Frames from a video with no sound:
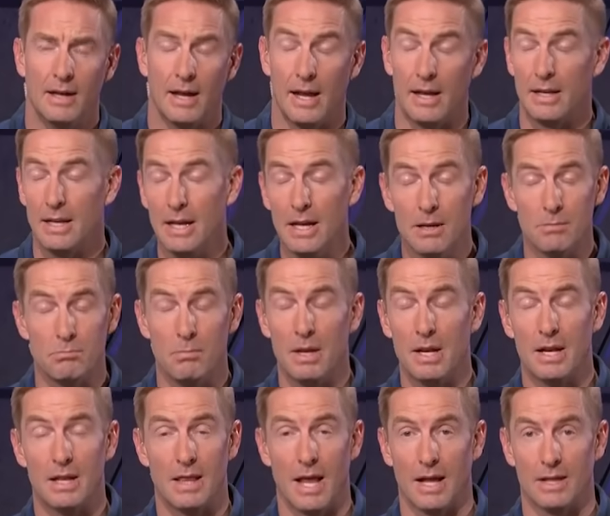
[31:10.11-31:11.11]
And he
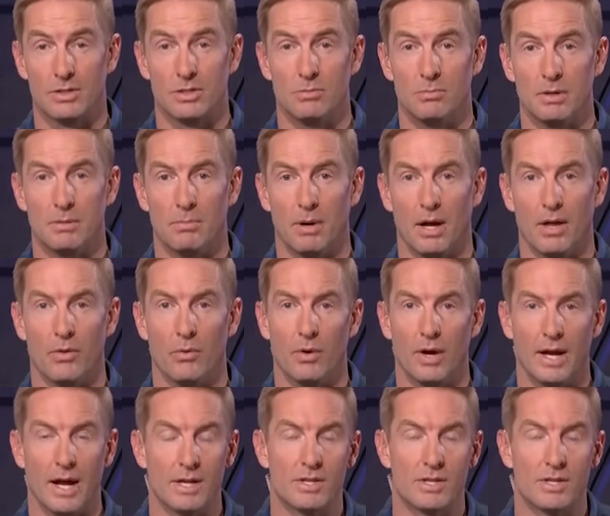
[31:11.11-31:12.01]
admitted that to me, by the way.